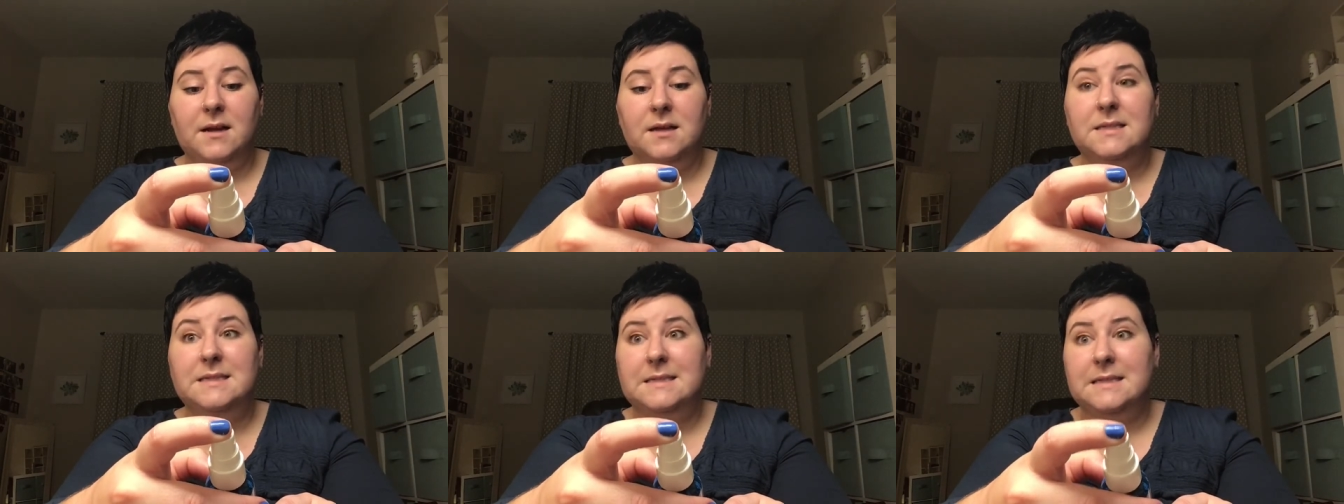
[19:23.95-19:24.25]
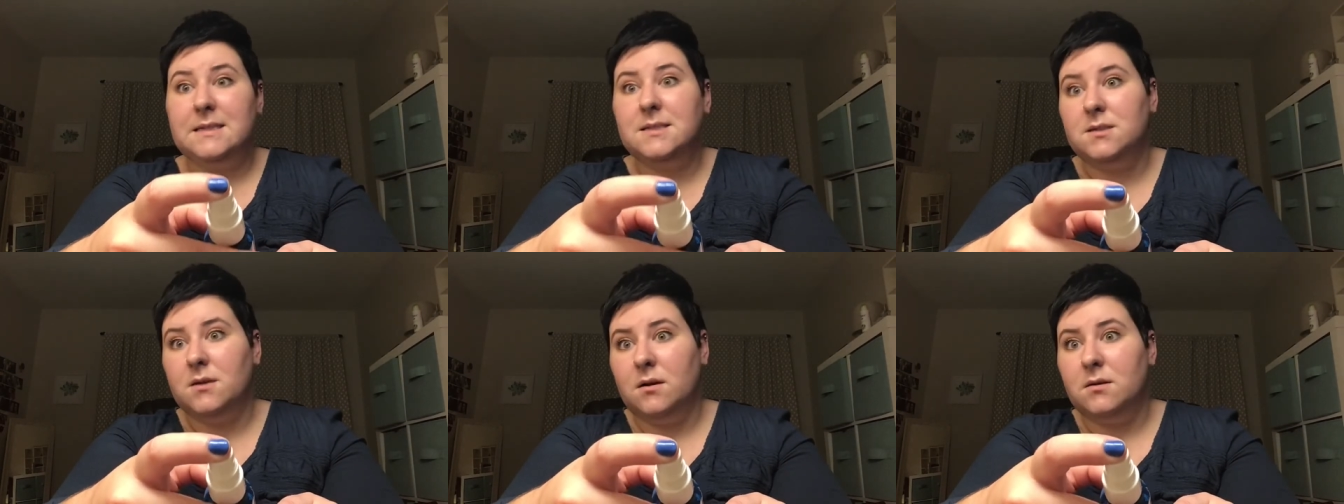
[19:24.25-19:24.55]
a
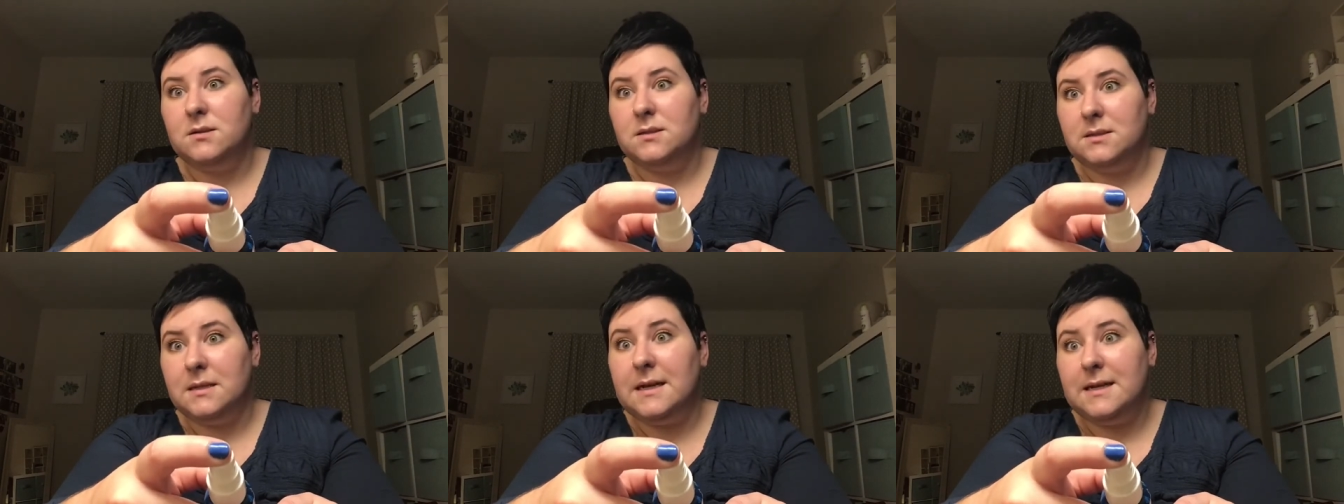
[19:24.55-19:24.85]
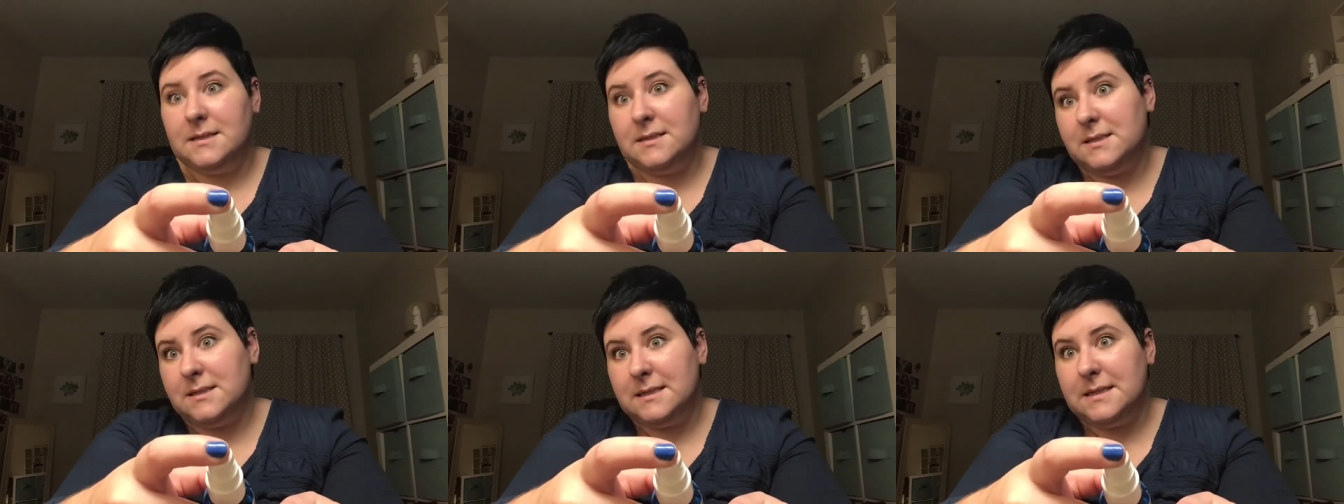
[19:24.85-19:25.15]
sea salt,
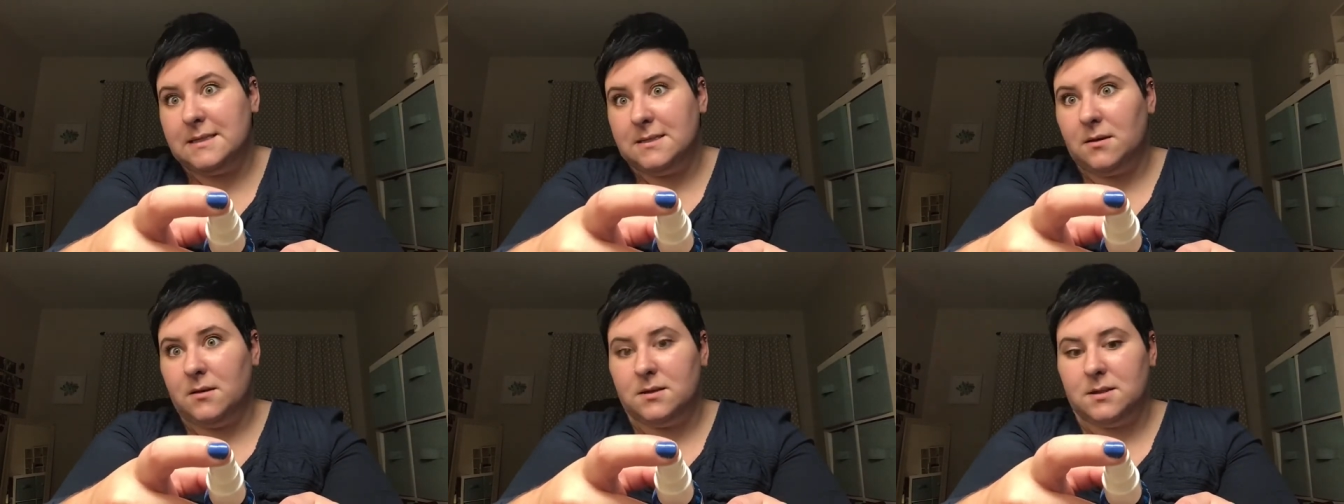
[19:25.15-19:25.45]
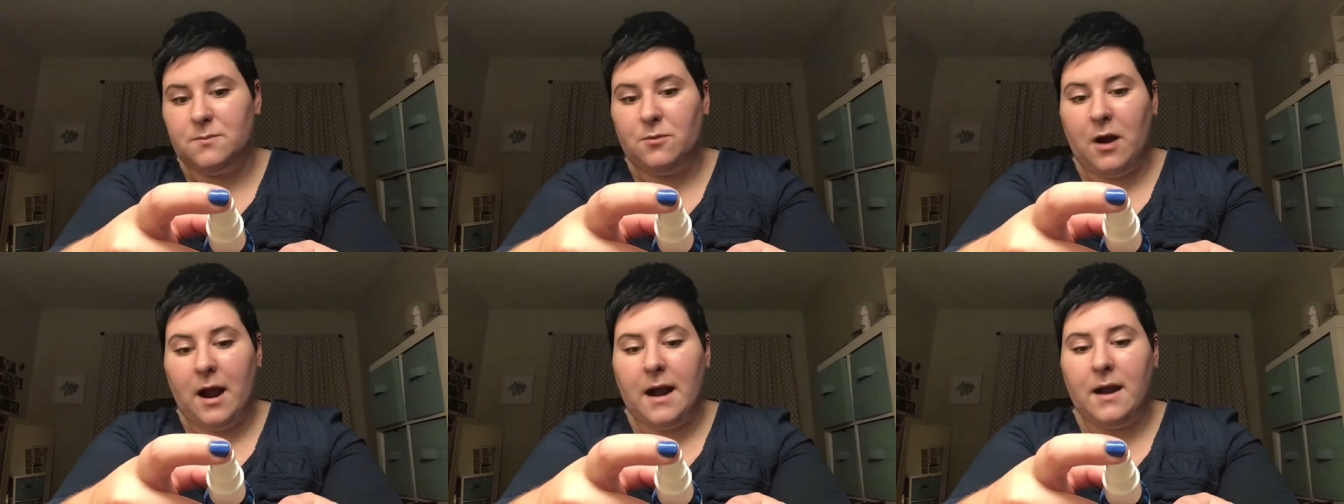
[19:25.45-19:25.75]
it's sea salt
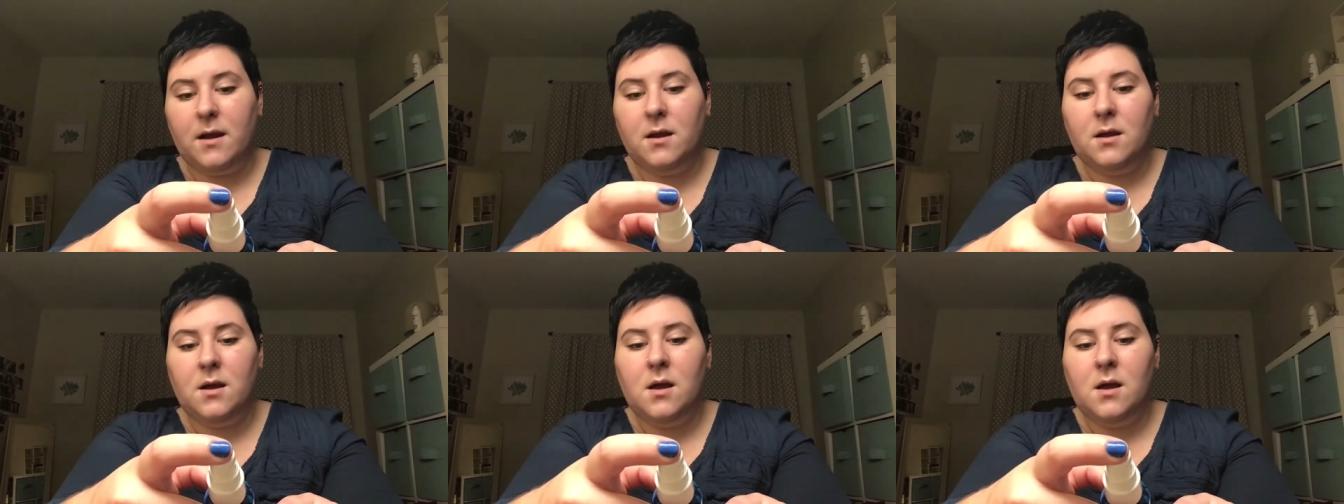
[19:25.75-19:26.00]
spray.